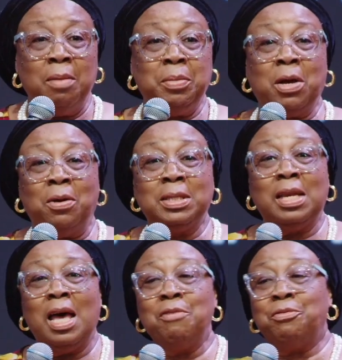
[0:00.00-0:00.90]
Because
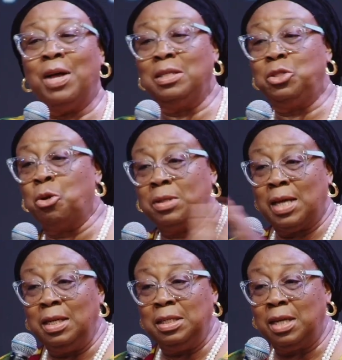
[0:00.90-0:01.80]
life had
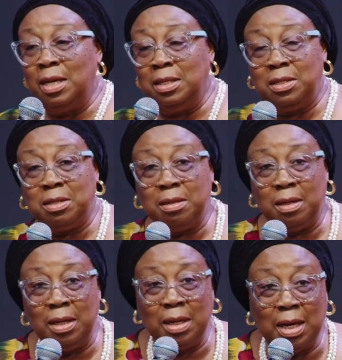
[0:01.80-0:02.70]
totally changed
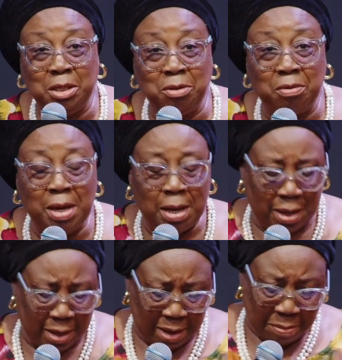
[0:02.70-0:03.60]
in
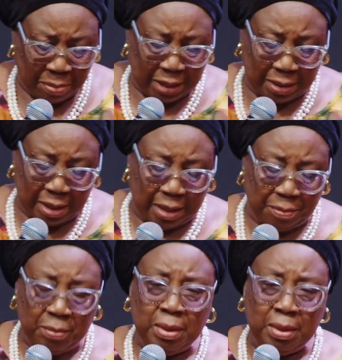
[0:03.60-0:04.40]
Nigeria by then.